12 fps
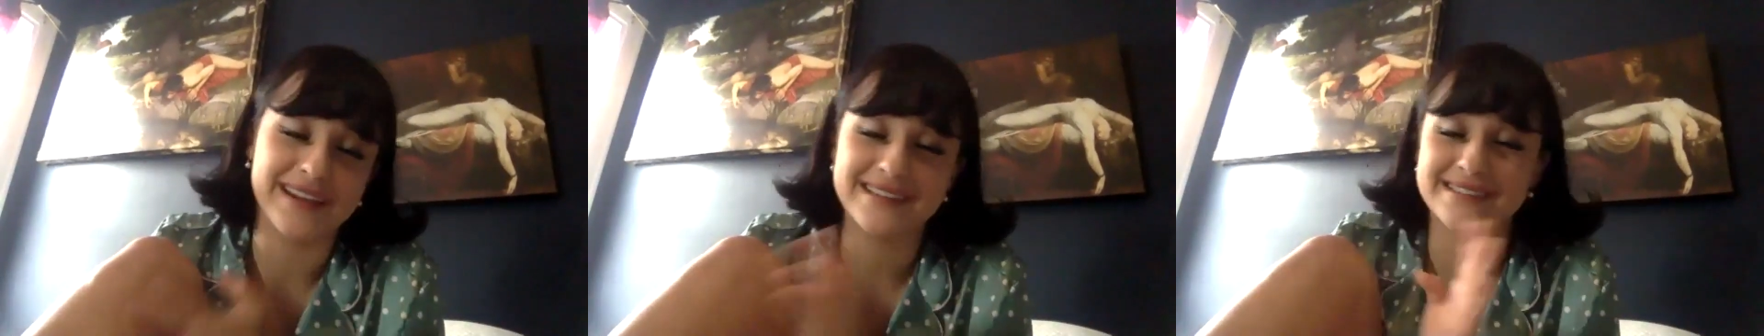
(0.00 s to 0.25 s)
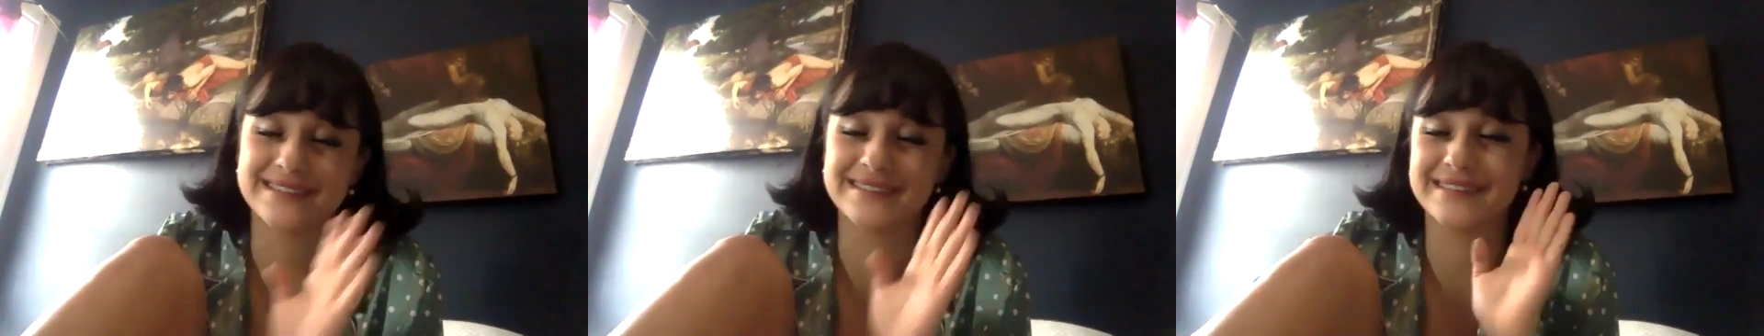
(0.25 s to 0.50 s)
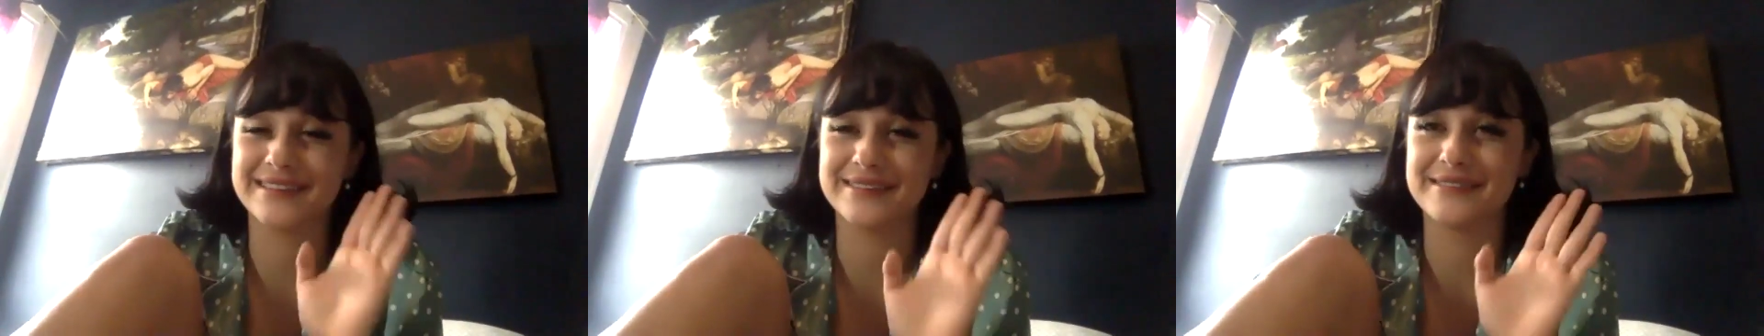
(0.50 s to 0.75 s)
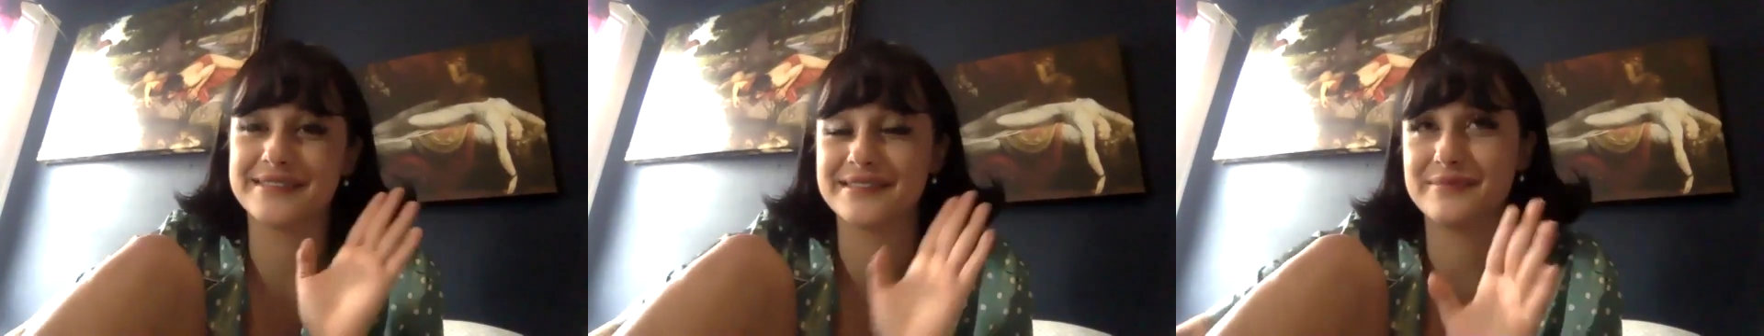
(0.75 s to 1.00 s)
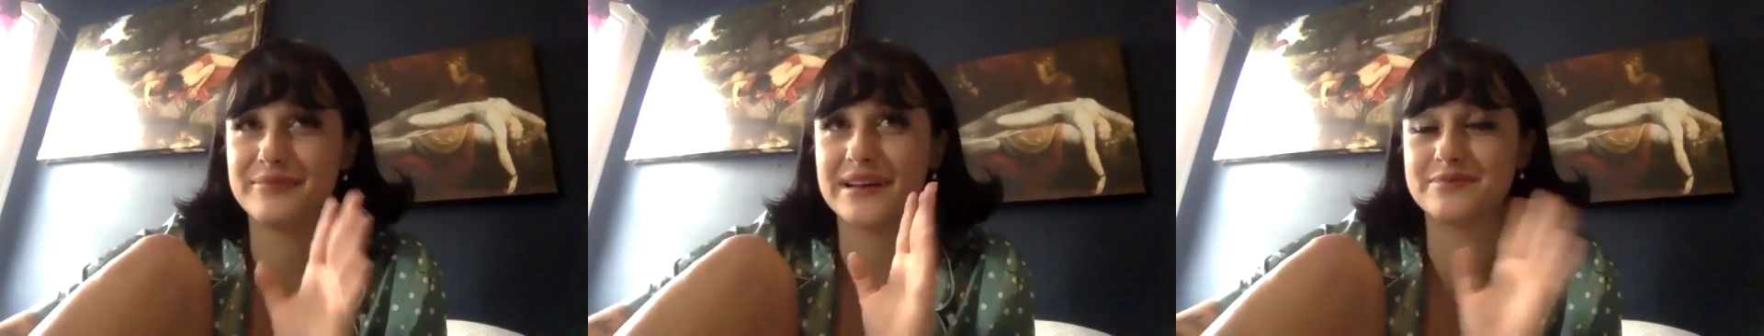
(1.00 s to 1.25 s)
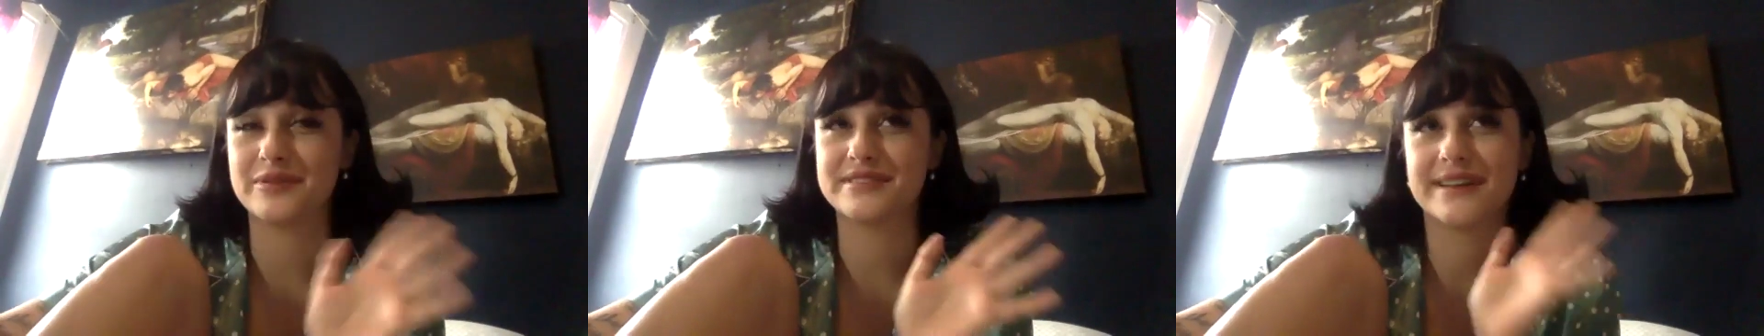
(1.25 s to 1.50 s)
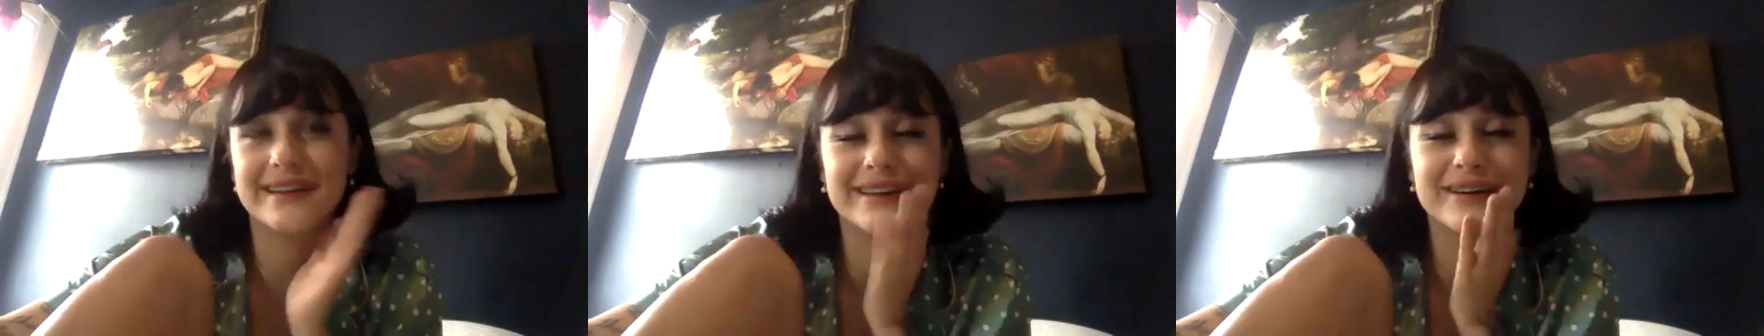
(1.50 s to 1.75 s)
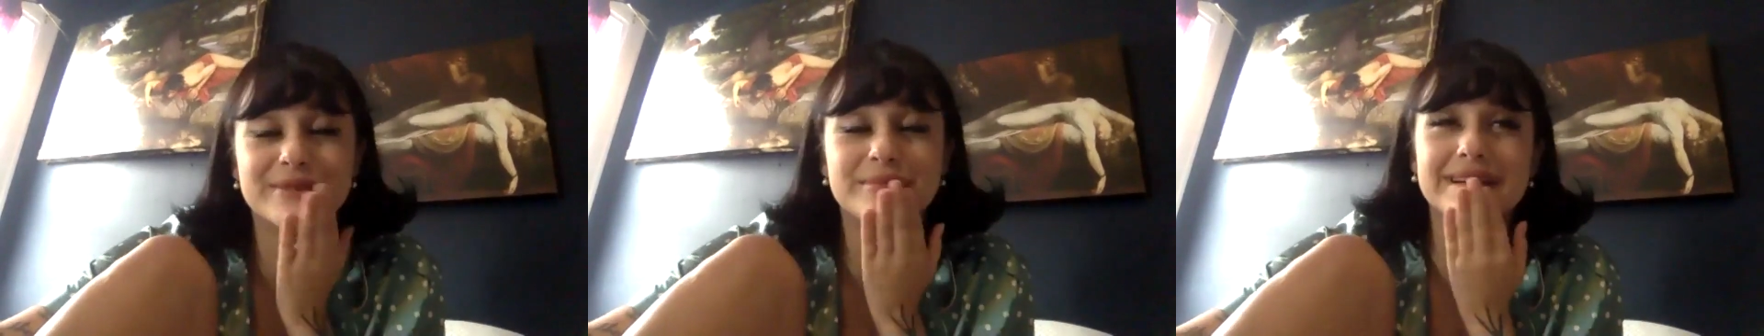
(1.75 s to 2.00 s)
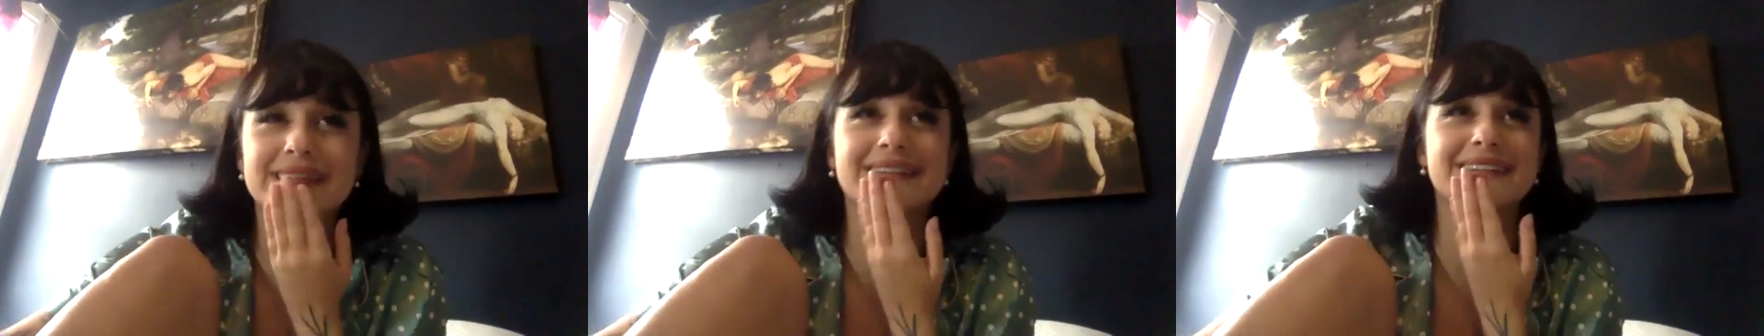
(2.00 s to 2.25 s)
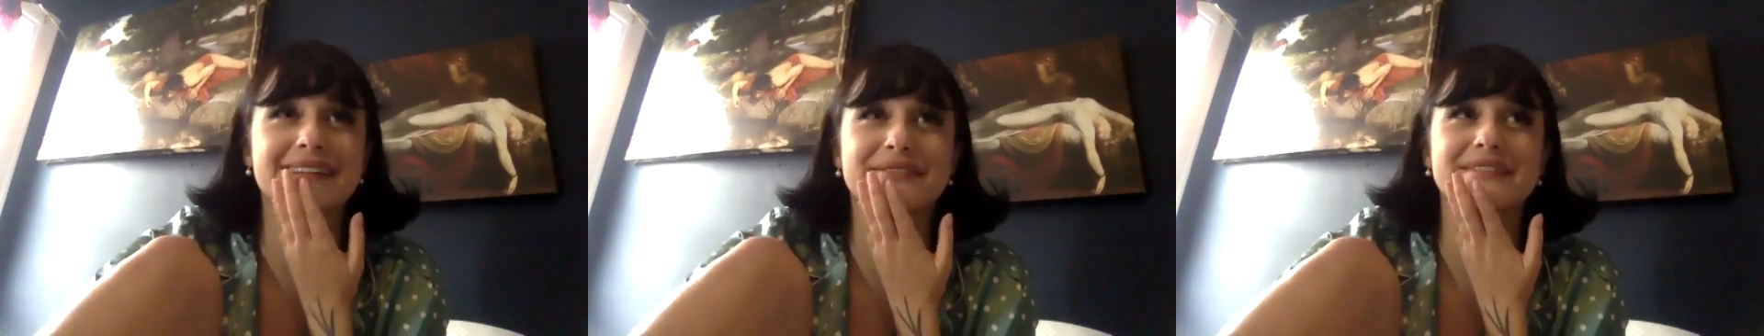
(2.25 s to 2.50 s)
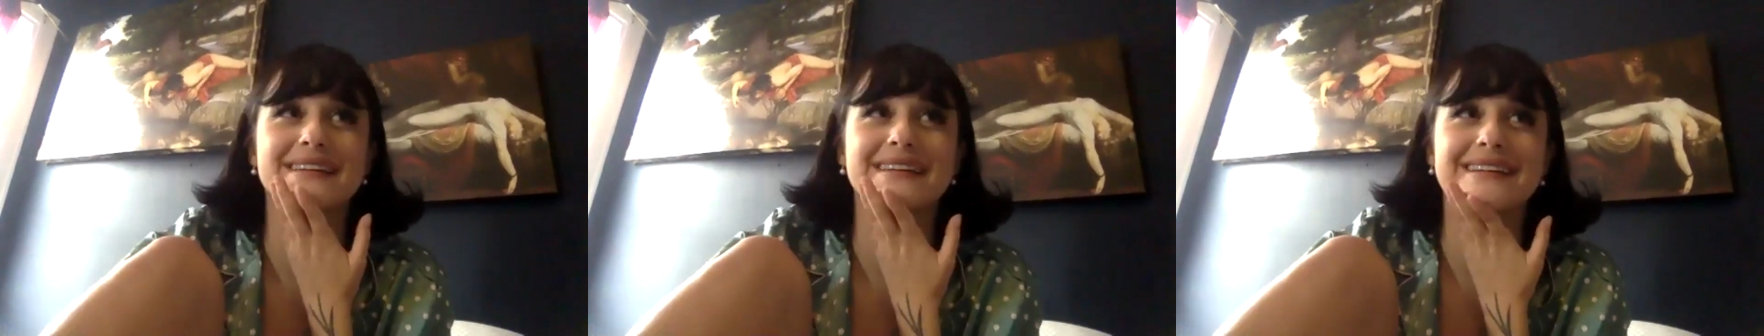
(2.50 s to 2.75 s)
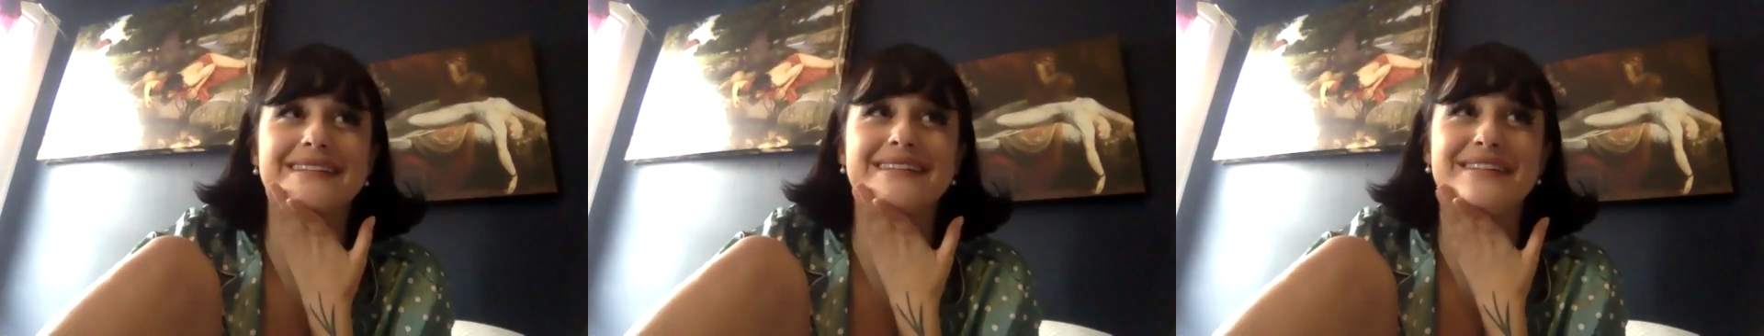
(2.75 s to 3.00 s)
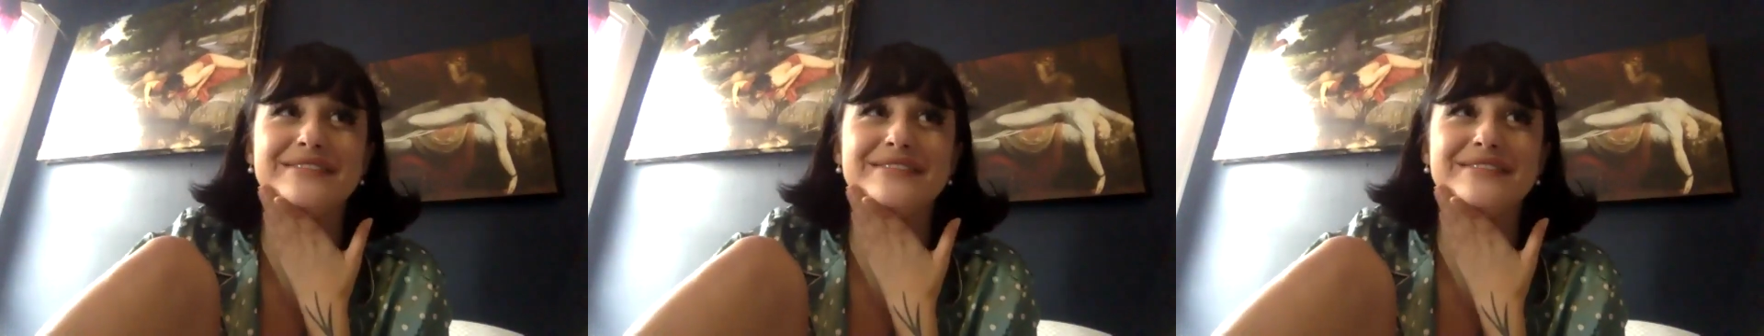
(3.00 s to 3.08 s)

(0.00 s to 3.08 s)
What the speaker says: He's literally the best person I know, but he definitely,